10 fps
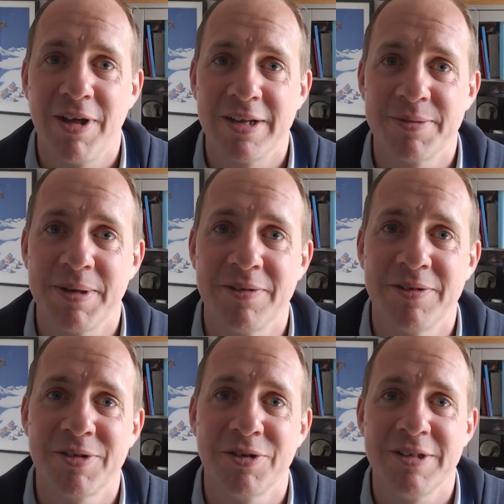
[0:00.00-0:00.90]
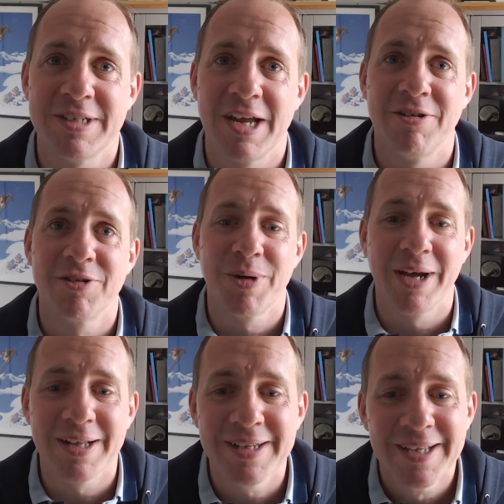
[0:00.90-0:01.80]
There's a bit of stories there as
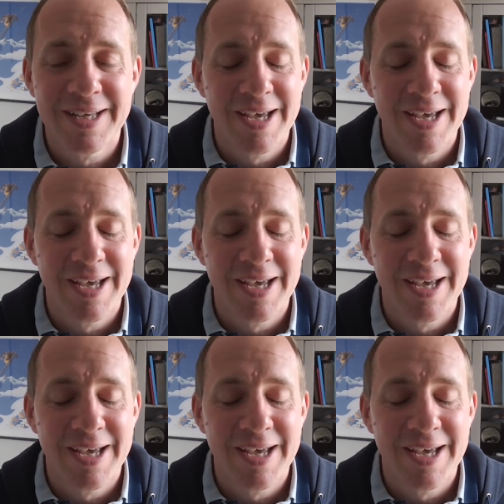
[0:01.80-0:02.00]
well.